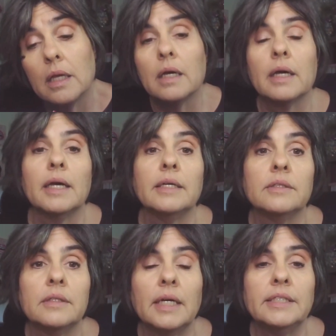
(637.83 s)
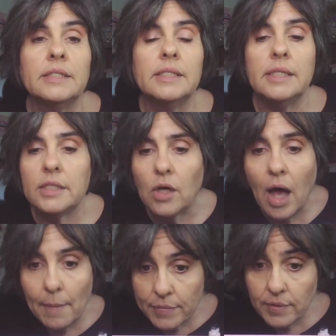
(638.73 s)
Okay, so I just did the
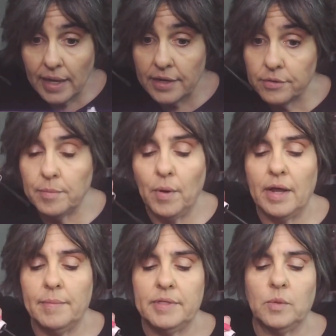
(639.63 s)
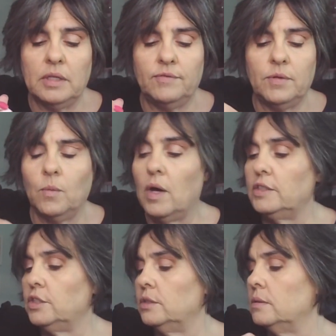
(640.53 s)
top. You can do the bottom as well if you
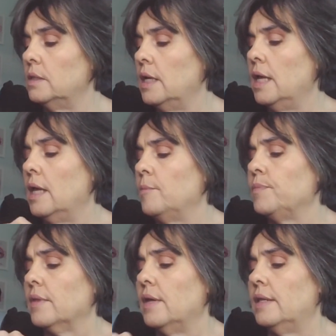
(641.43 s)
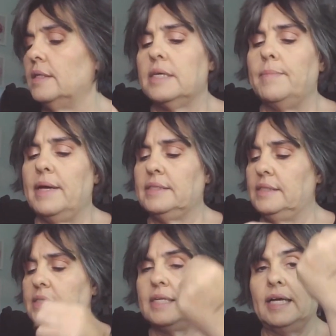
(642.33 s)
want to. And let's get back to
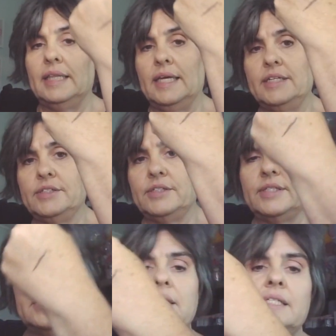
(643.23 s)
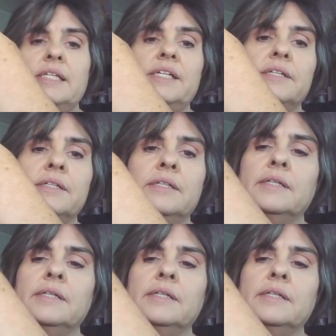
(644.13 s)
this eyeliner. You see this here?